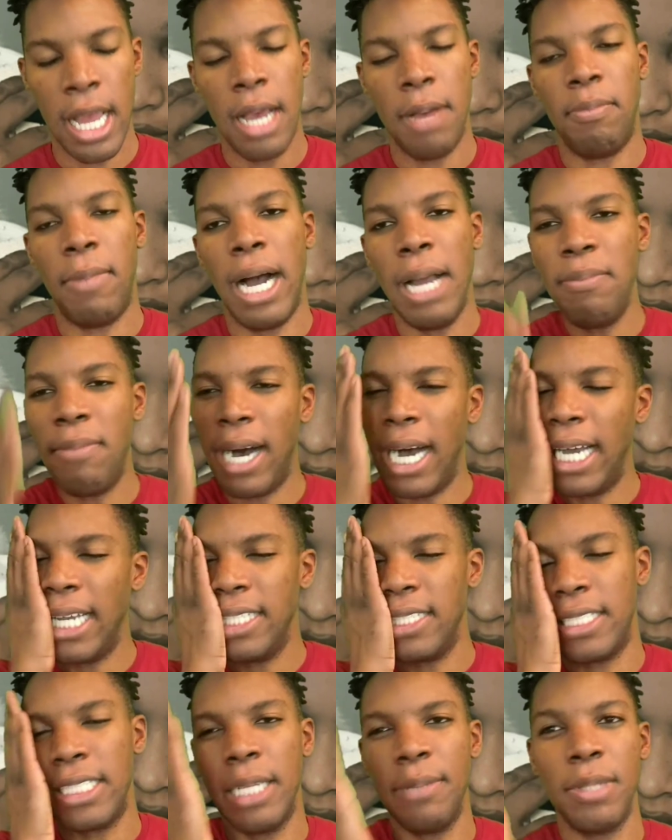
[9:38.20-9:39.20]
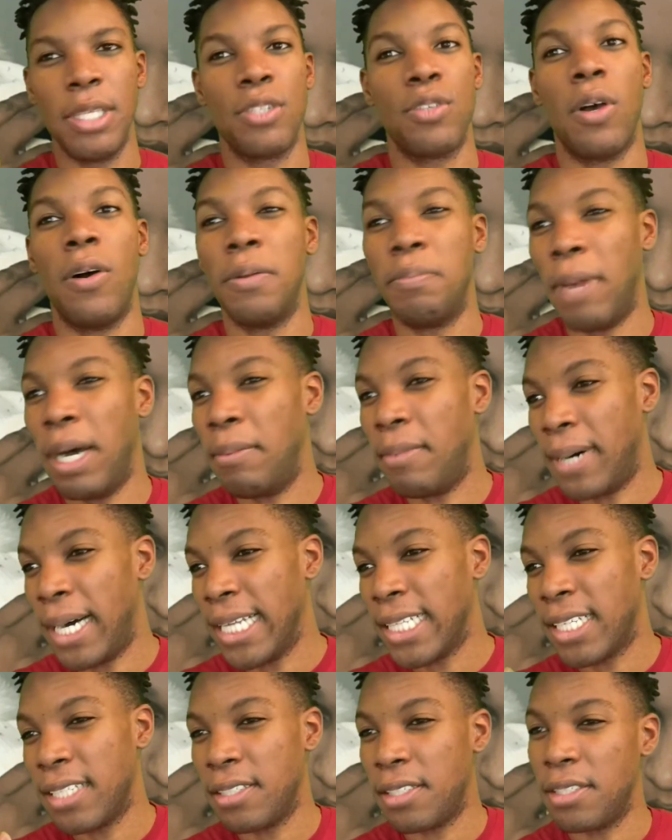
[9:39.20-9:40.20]
my mind, something's wrong with my
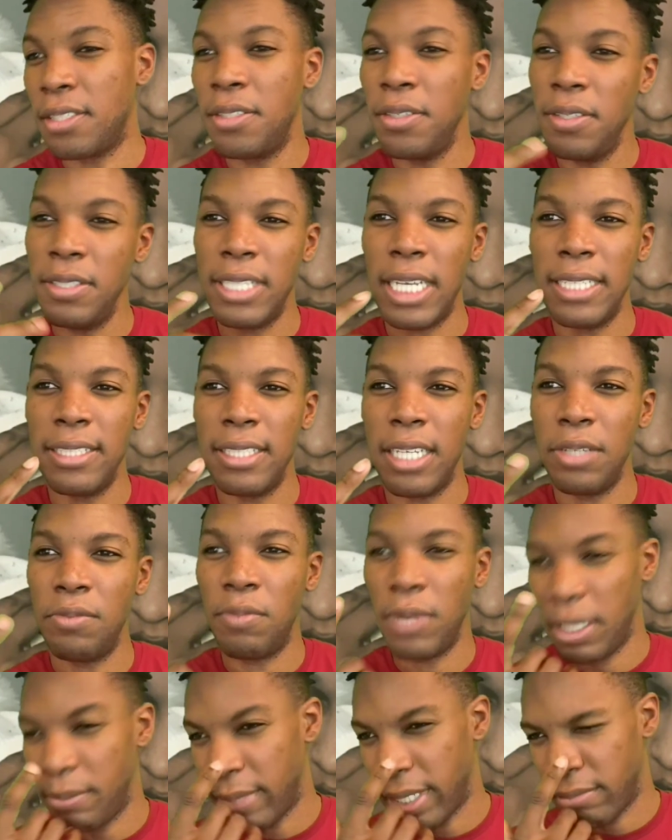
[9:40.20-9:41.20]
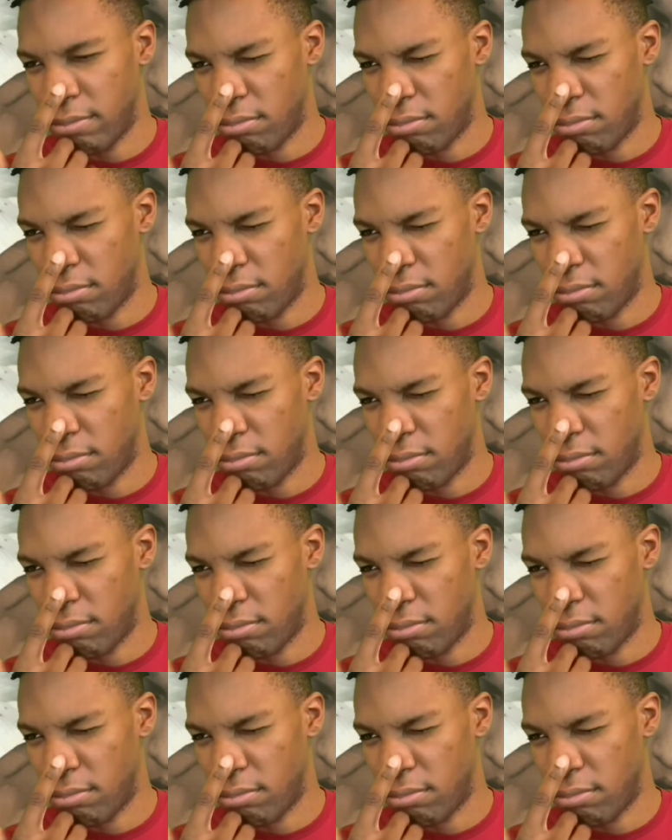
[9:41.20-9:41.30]
mind. Because as soon as I said, wait a minute,